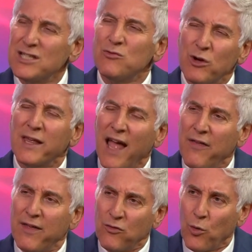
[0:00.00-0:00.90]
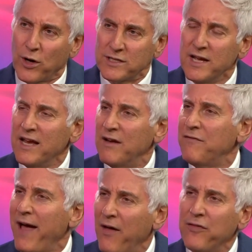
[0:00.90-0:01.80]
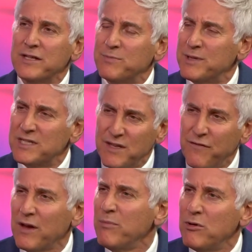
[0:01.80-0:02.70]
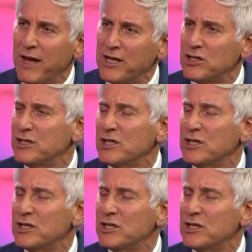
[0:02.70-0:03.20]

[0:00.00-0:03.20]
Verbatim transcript: is really how this works. It found the specific mutations.